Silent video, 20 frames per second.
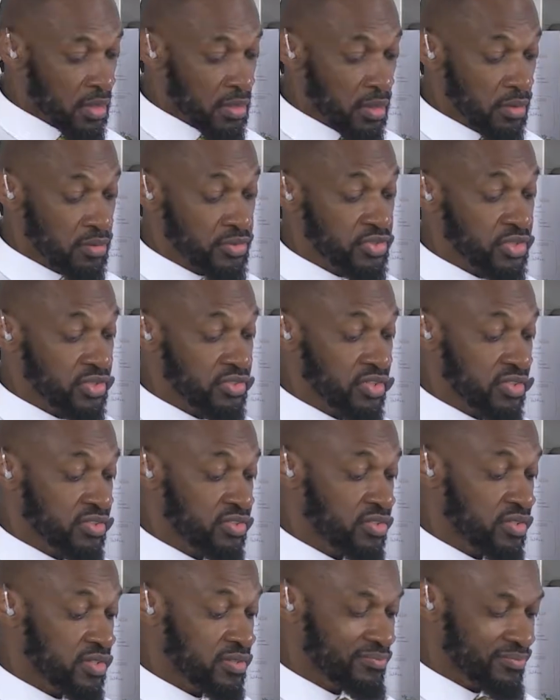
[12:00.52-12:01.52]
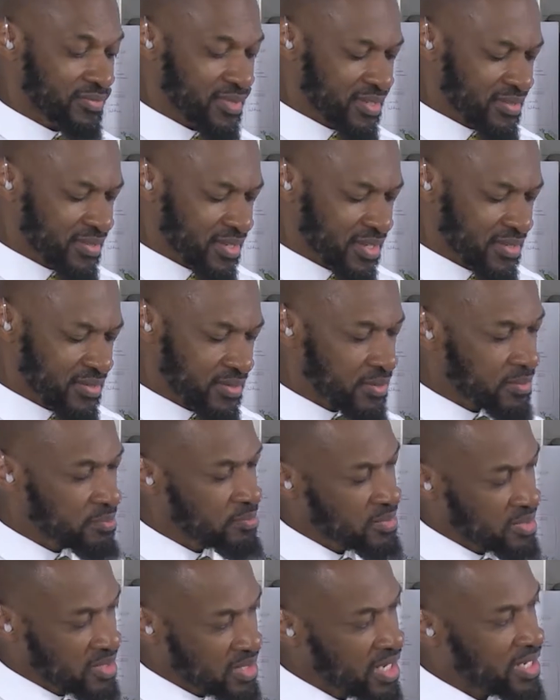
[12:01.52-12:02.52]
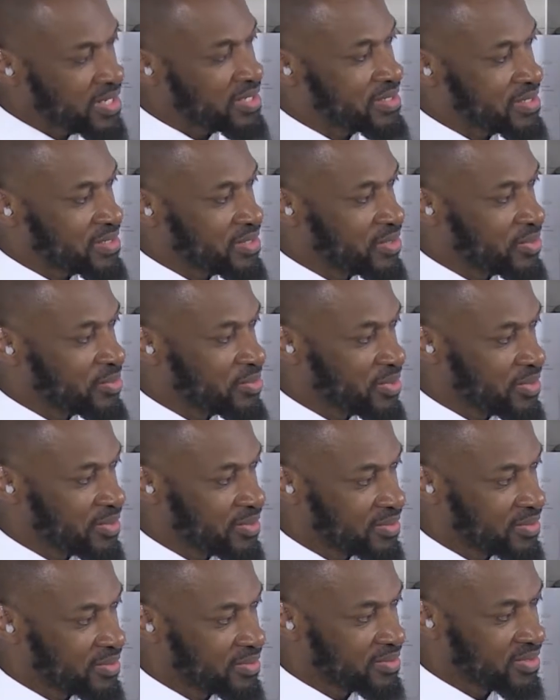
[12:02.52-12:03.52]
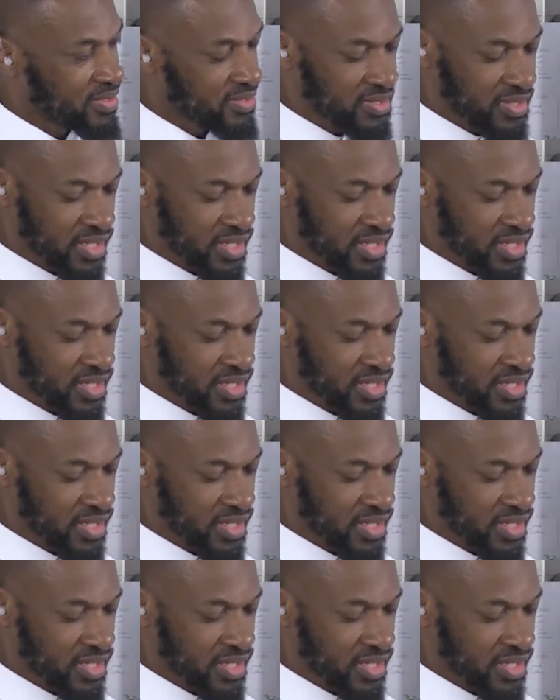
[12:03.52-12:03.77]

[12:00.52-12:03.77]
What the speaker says: No, just to taste, just to